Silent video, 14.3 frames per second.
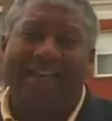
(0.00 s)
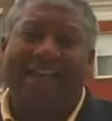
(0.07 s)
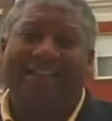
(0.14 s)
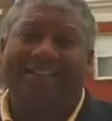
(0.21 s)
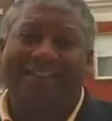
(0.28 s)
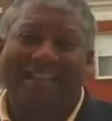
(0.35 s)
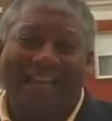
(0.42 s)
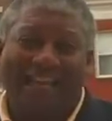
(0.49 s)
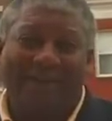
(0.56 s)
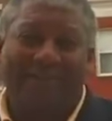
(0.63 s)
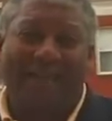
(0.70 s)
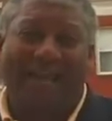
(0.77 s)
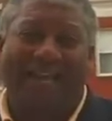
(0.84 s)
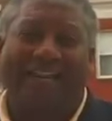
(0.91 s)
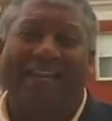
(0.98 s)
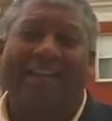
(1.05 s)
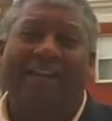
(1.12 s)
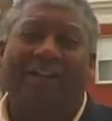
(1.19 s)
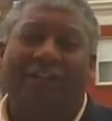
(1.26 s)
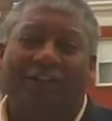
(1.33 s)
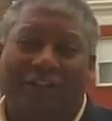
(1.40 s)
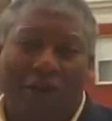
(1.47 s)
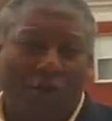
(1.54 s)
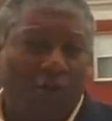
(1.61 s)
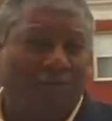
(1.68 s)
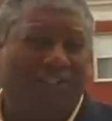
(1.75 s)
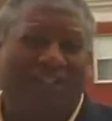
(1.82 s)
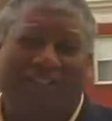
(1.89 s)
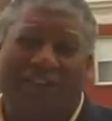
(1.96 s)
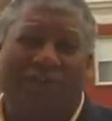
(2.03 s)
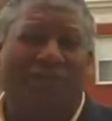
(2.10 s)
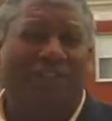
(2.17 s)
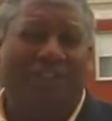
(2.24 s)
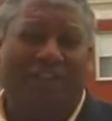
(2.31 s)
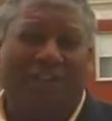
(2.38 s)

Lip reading: has taken back loads and loads and